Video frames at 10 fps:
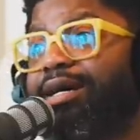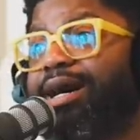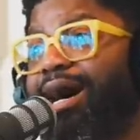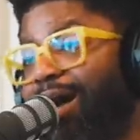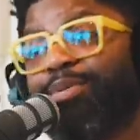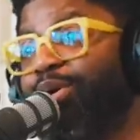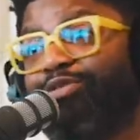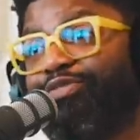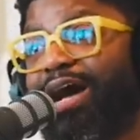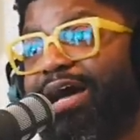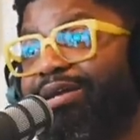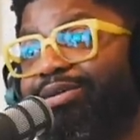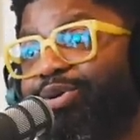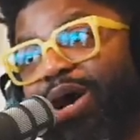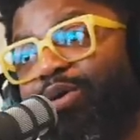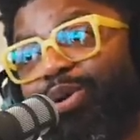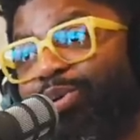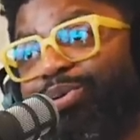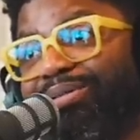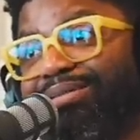I'm gonna find who I
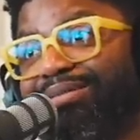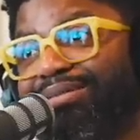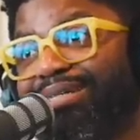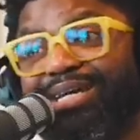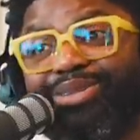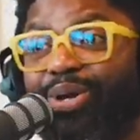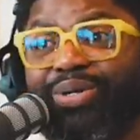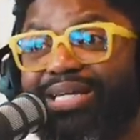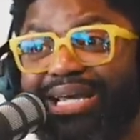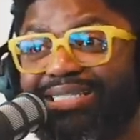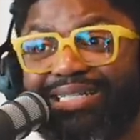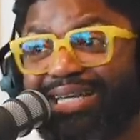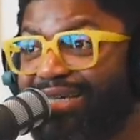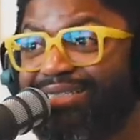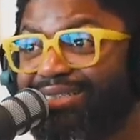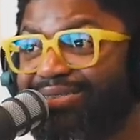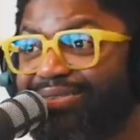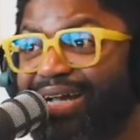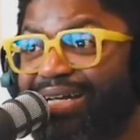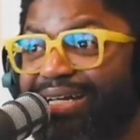want in thirty days or less,
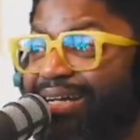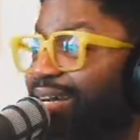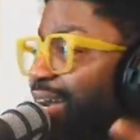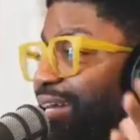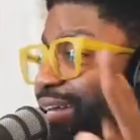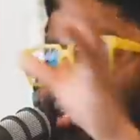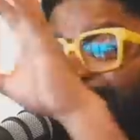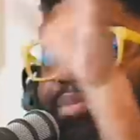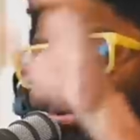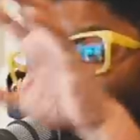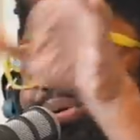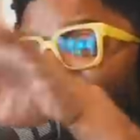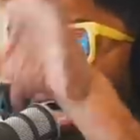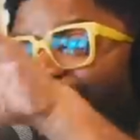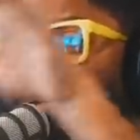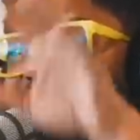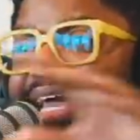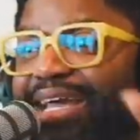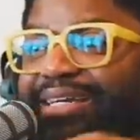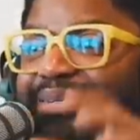right? And then I'm gonna
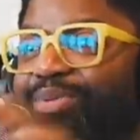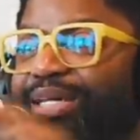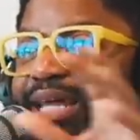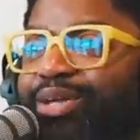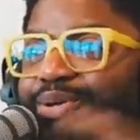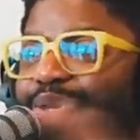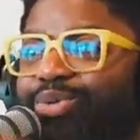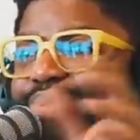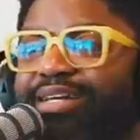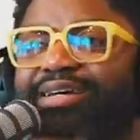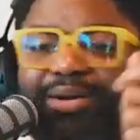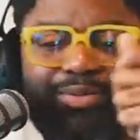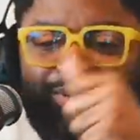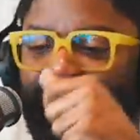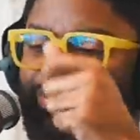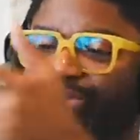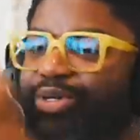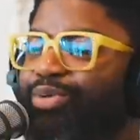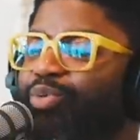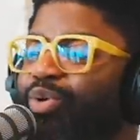aggregate and be like, you know what? I'm gonna
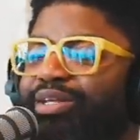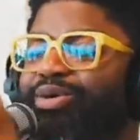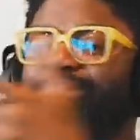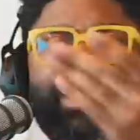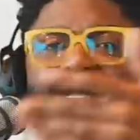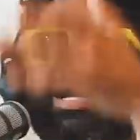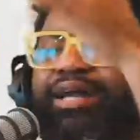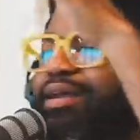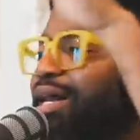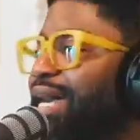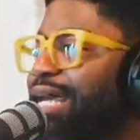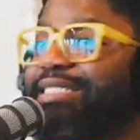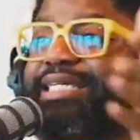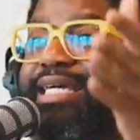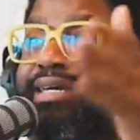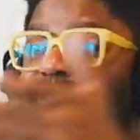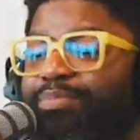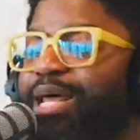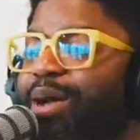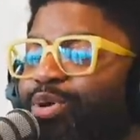whitt okay, I got I got ten. I'm
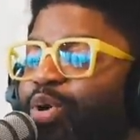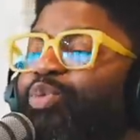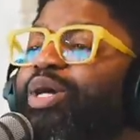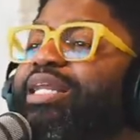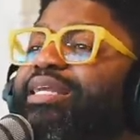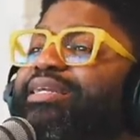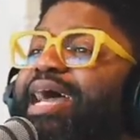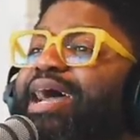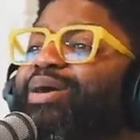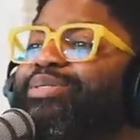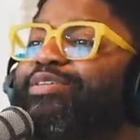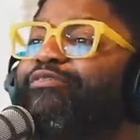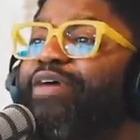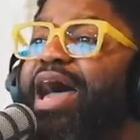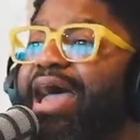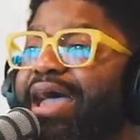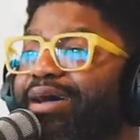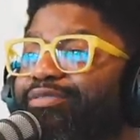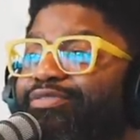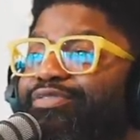now I'm gonna whittle it down to
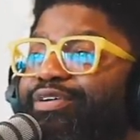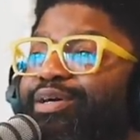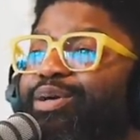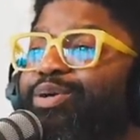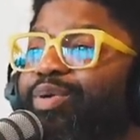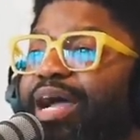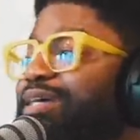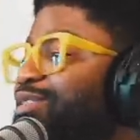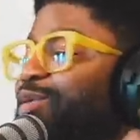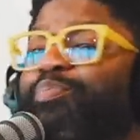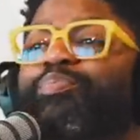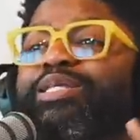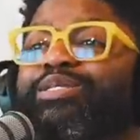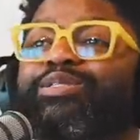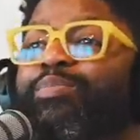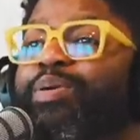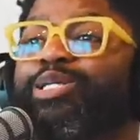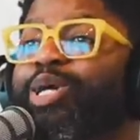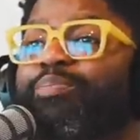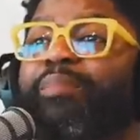five, right? Because
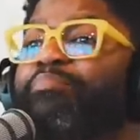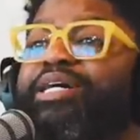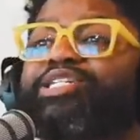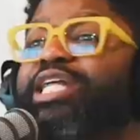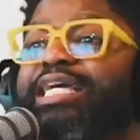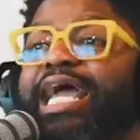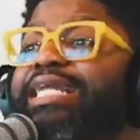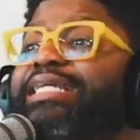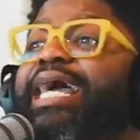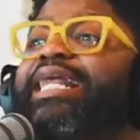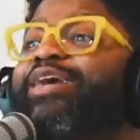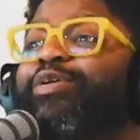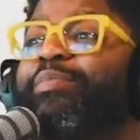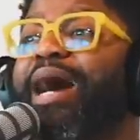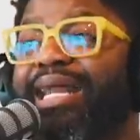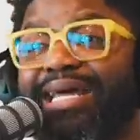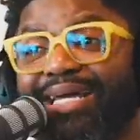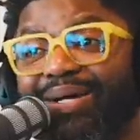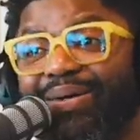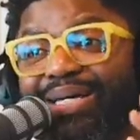depending on my budget, I can't date everybody.
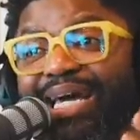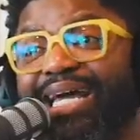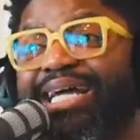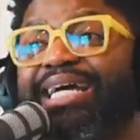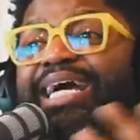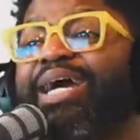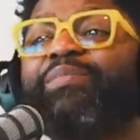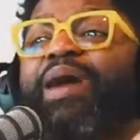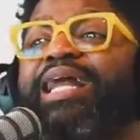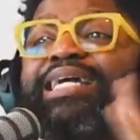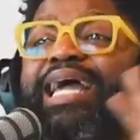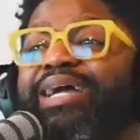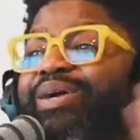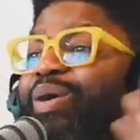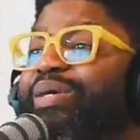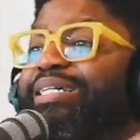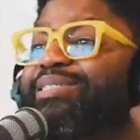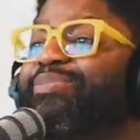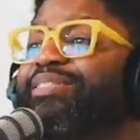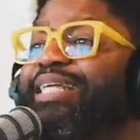Okay, yeah. Everybody can't go get
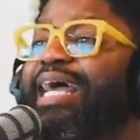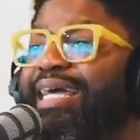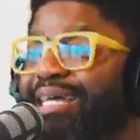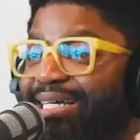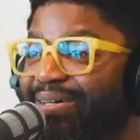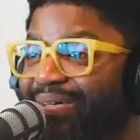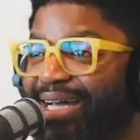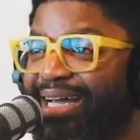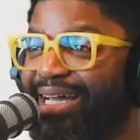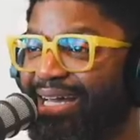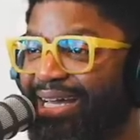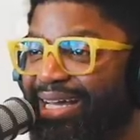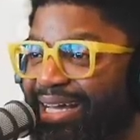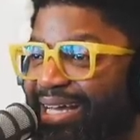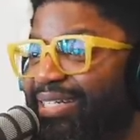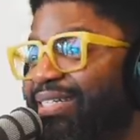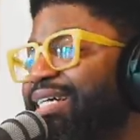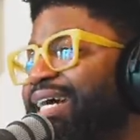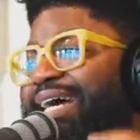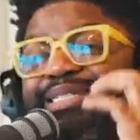some steak, okay,
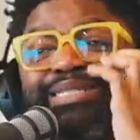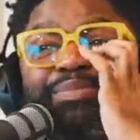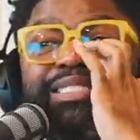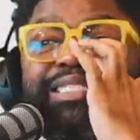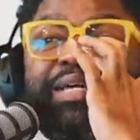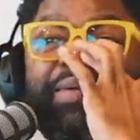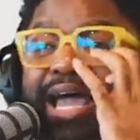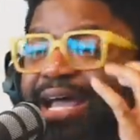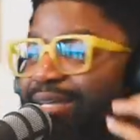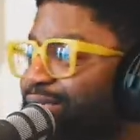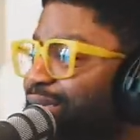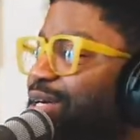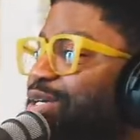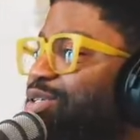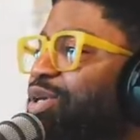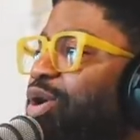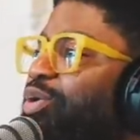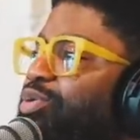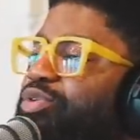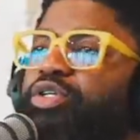and some sea bass.
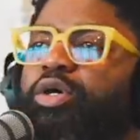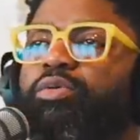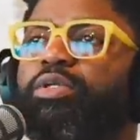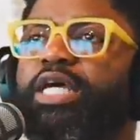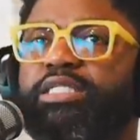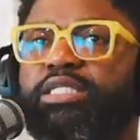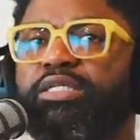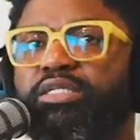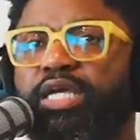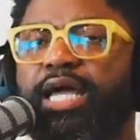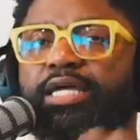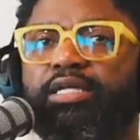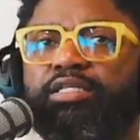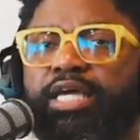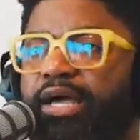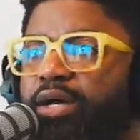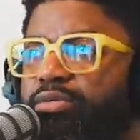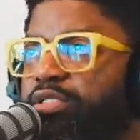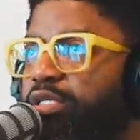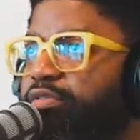So so let's just say I get down
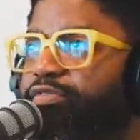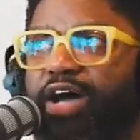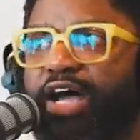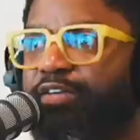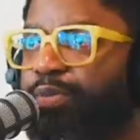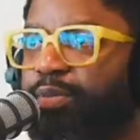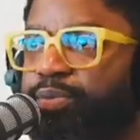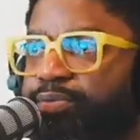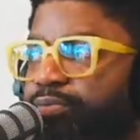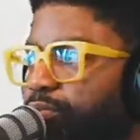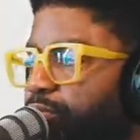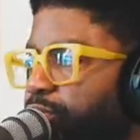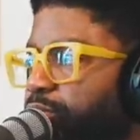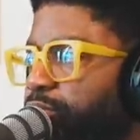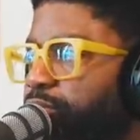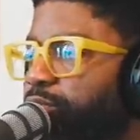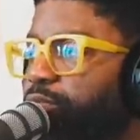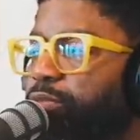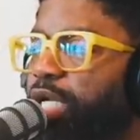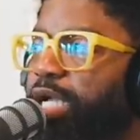to five people,
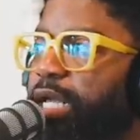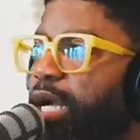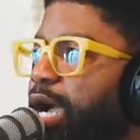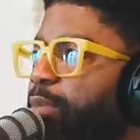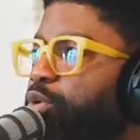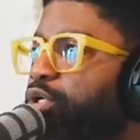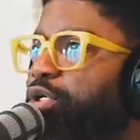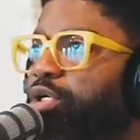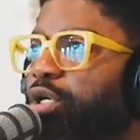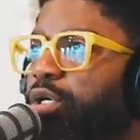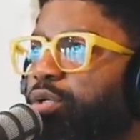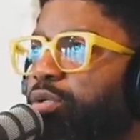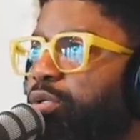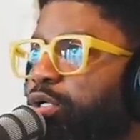and I'm gonna go.